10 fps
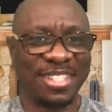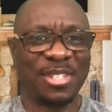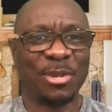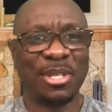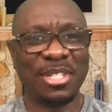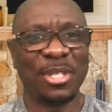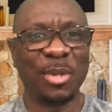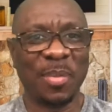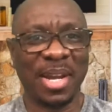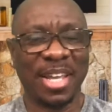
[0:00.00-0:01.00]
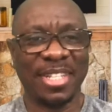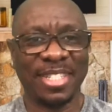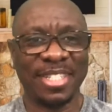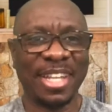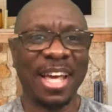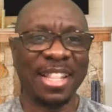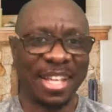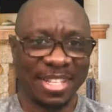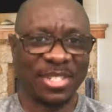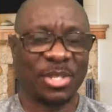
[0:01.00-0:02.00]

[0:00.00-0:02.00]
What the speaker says: your digital marketing analyst.